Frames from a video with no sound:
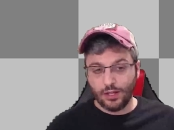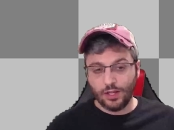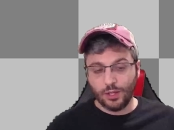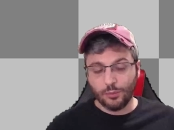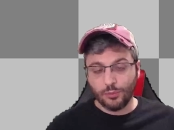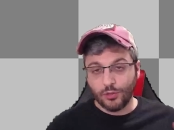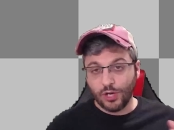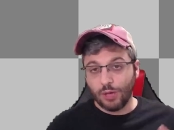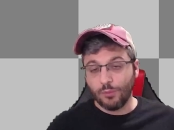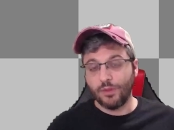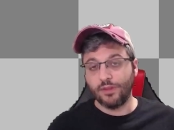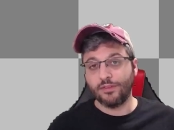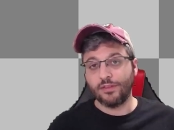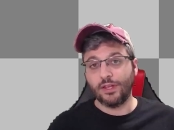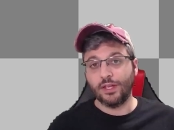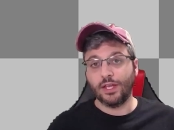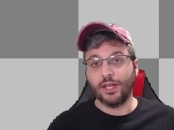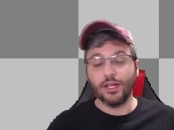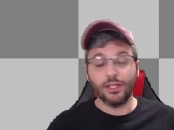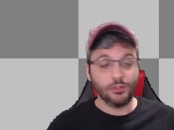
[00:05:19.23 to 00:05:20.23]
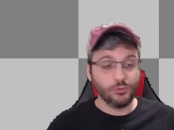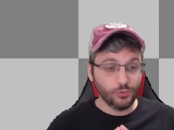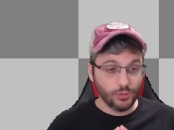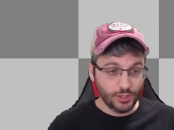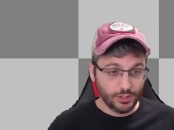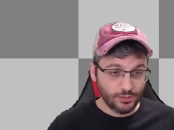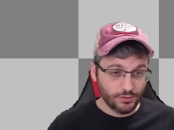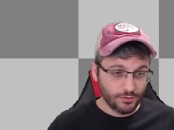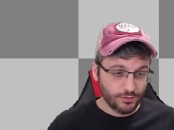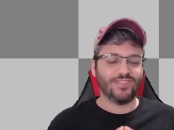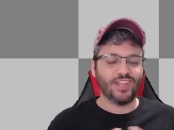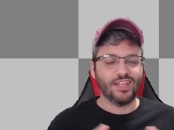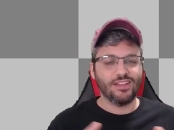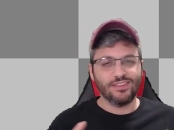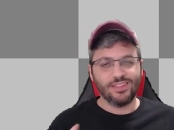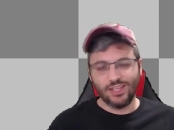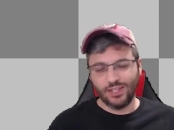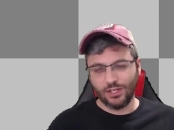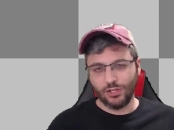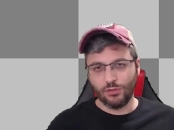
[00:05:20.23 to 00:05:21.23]
I promise I get to it.
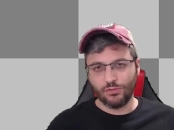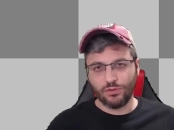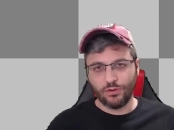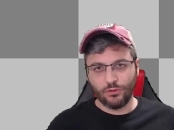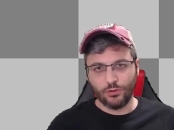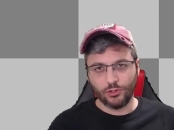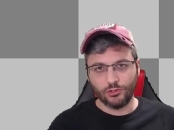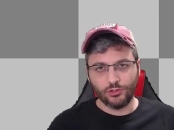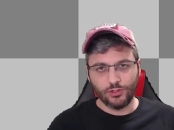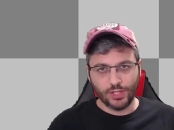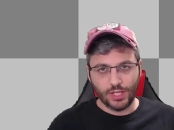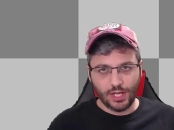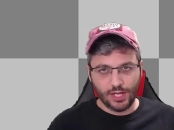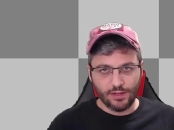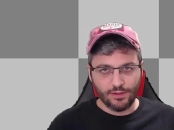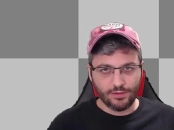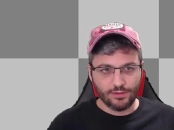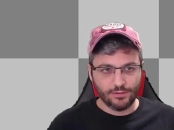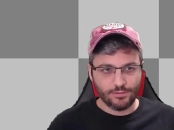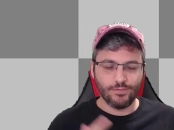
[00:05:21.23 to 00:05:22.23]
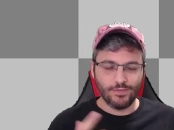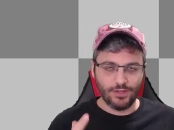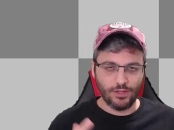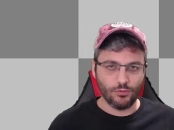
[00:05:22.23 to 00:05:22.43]
Thank you for watching, guys.